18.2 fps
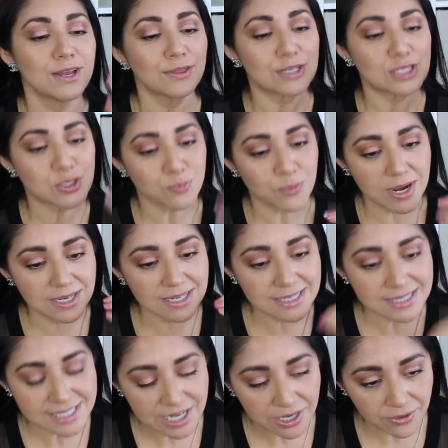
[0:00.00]
this red
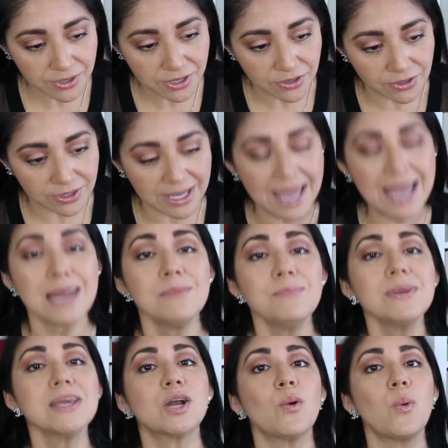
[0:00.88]
interior
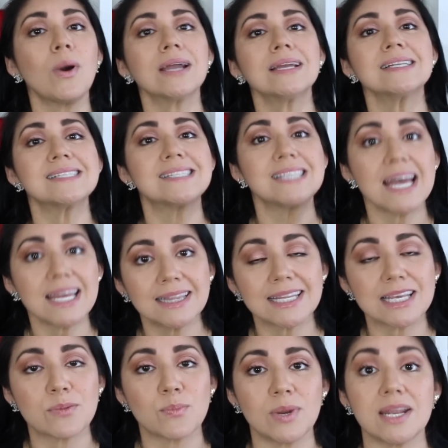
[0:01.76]
can be quite
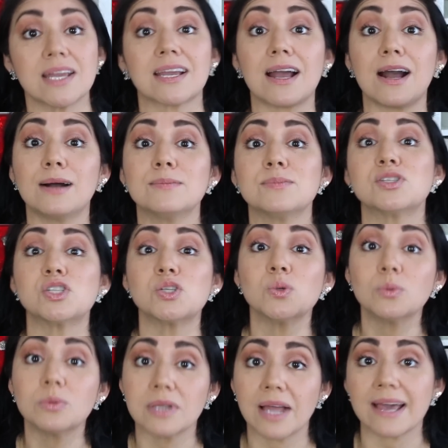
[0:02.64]
deadly when it comes
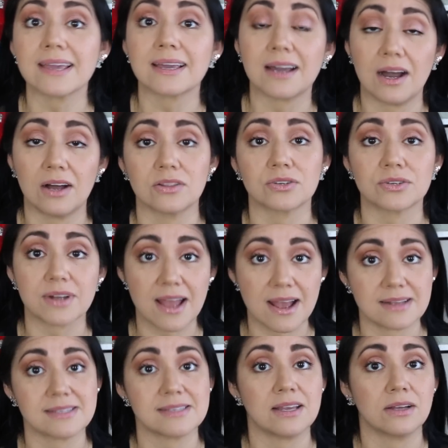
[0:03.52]
to light colored
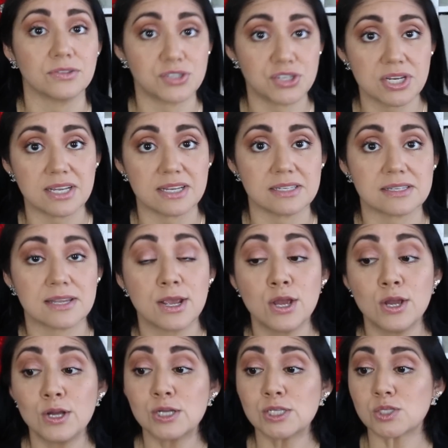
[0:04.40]
SLGs.
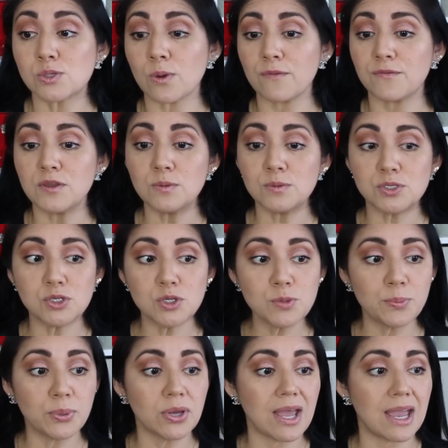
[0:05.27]
So if you
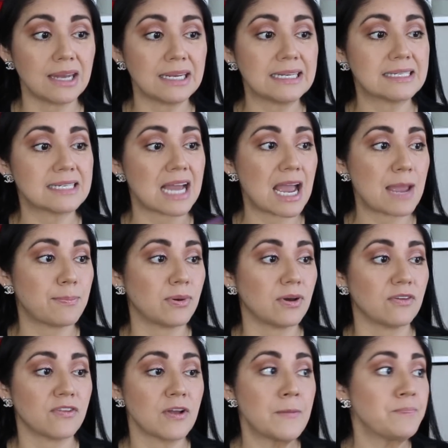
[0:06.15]
do put any type
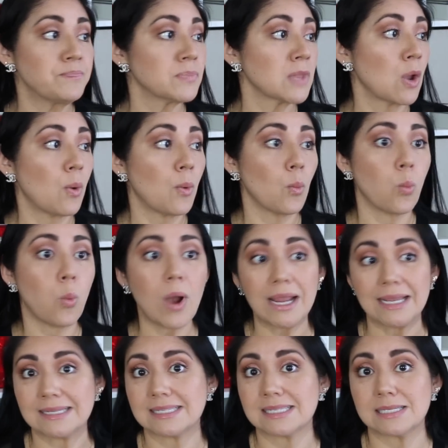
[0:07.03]
of
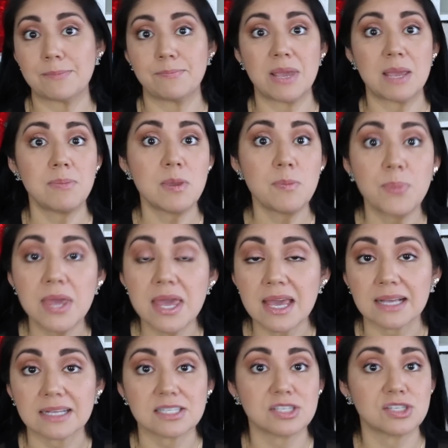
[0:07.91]
whites, baby
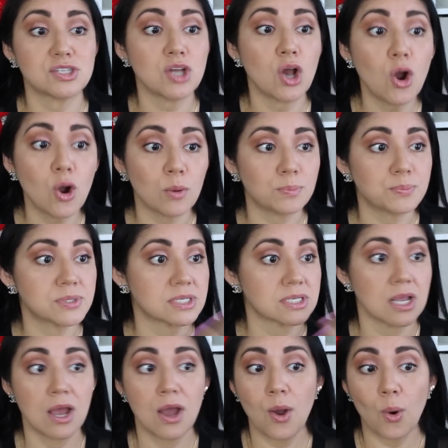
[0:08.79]
pinks,
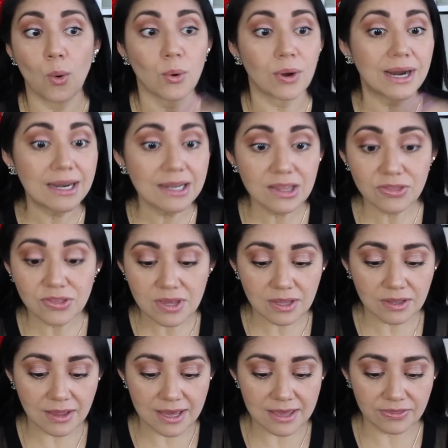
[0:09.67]
taupes, or
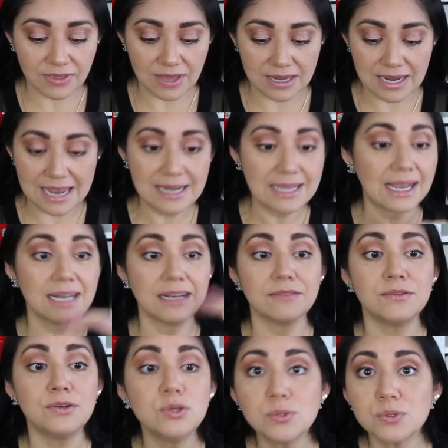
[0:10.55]
anything like that, any kind
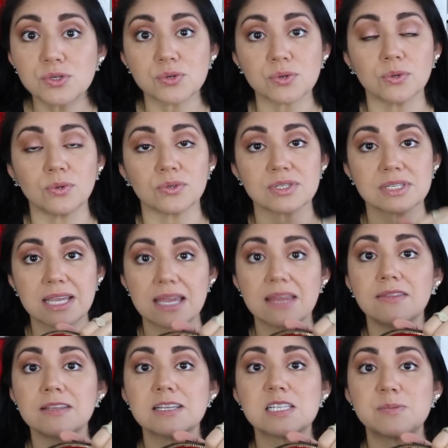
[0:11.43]
of neutrals
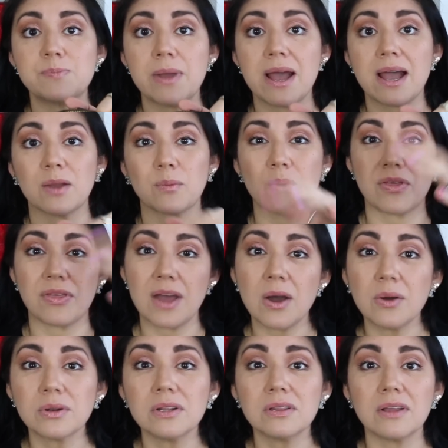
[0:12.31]
in this bag
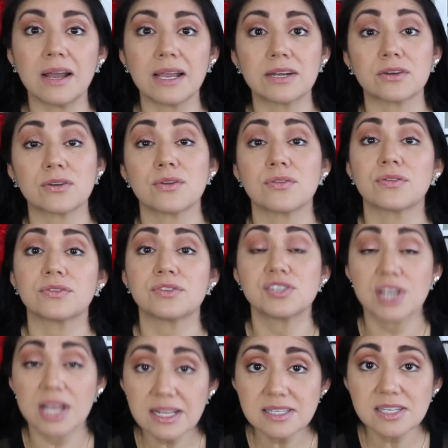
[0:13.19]
without a liner,
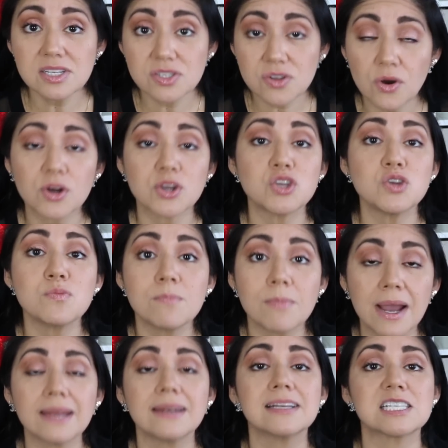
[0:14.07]
chances are you
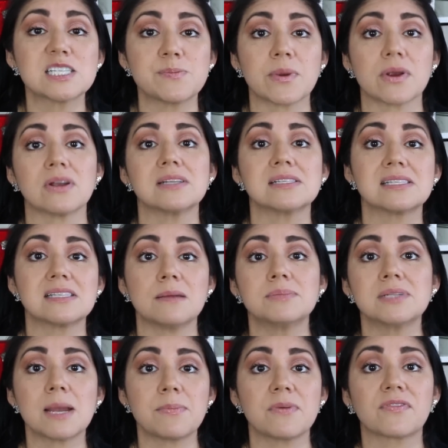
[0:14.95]
might experience
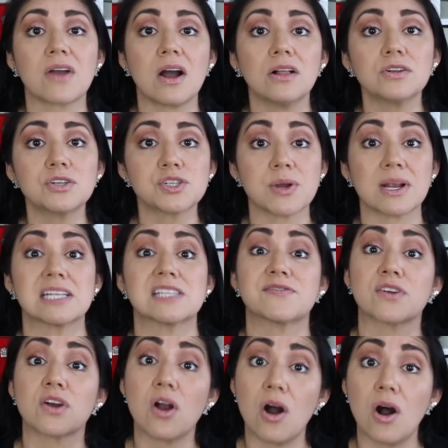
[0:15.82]
some type of color
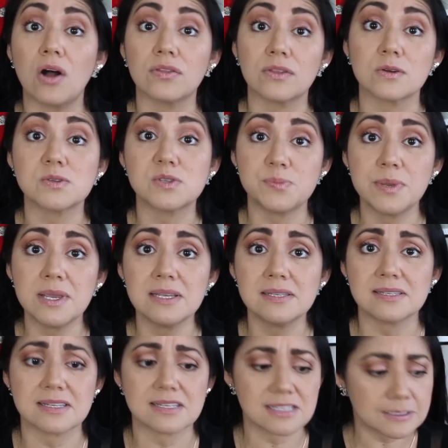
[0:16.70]
transfer on those
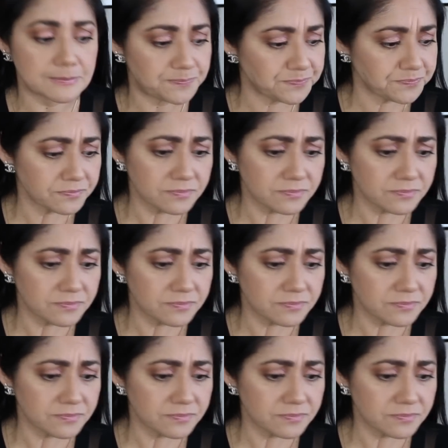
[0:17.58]
pieces